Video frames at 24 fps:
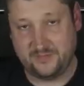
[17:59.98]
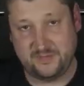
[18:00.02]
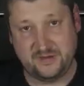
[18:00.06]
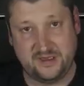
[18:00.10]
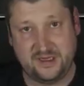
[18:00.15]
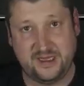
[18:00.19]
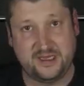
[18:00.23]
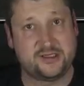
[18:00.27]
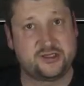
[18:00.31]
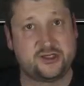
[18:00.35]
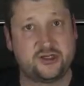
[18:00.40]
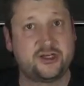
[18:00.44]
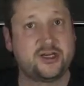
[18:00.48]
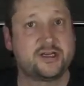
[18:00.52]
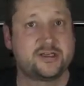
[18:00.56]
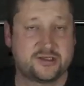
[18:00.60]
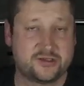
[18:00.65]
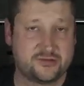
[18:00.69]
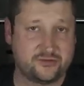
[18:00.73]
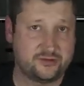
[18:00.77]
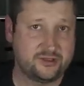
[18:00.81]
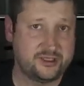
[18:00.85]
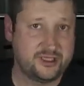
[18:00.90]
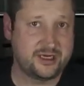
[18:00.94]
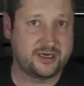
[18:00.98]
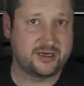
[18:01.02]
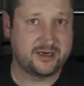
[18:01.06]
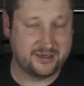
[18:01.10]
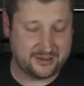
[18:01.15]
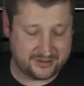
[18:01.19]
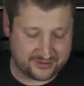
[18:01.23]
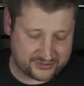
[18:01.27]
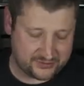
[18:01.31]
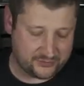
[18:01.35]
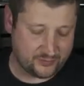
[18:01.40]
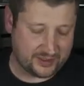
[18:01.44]
it's just
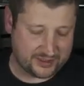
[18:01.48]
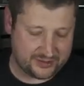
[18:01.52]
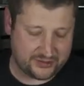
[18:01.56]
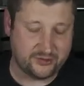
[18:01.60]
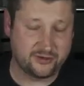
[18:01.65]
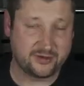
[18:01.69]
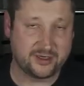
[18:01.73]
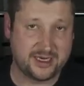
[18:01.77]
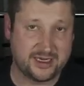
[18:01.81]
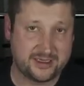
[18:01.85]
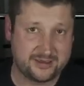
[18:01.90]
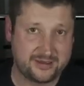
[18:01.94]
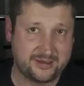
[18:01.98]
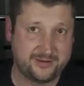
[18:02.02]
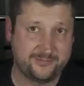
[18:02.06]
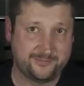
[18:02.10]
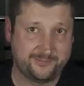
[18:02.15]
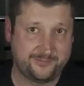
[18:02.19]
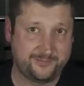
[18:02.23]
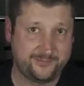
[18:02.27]
ridiculous what you're getting.